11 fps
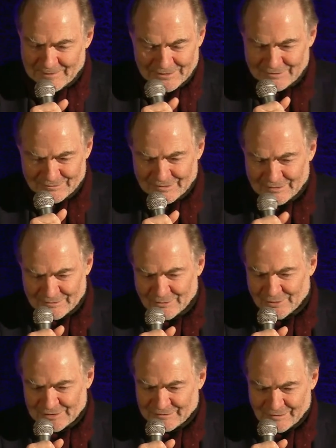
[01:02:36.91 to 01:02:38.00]
is
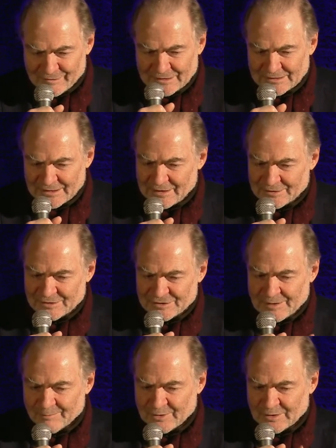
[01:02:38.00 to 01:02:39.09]
not necessarily, I'm going to
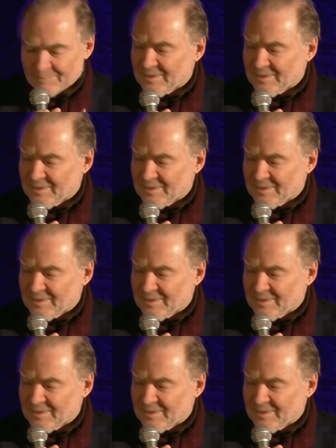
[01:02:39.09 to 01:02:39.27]
jump on a